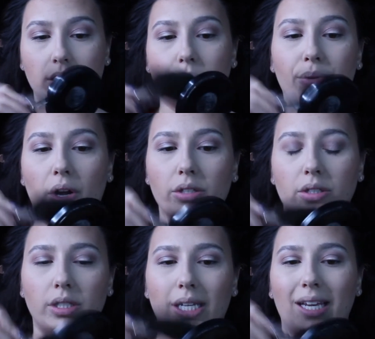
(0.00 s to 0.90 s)
It's a
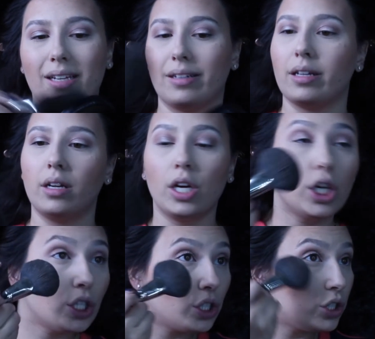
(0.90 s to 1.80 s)
bronzing
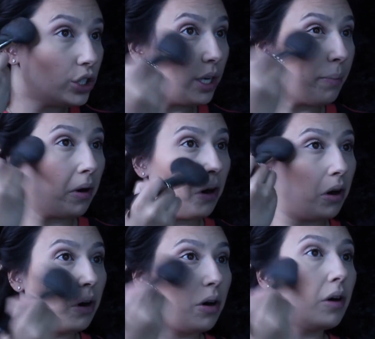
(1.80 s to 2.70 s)

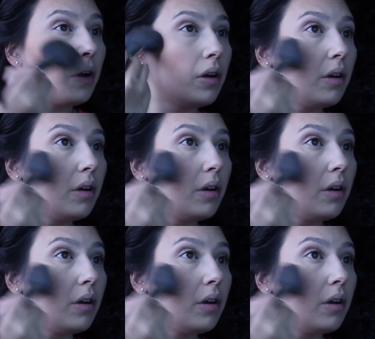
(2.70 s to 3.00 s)
shimmer.